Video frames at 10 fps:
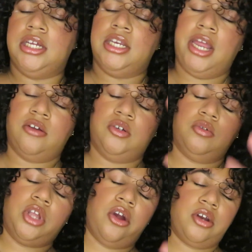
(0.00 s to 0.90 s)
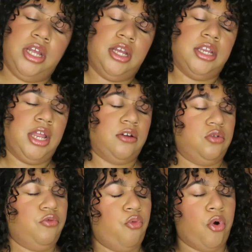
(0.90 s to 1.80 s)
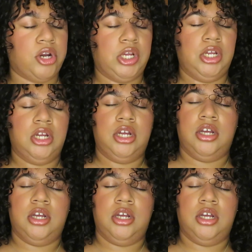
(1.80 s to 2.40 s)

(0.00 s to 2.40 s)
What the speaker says: now do 30, now do 40.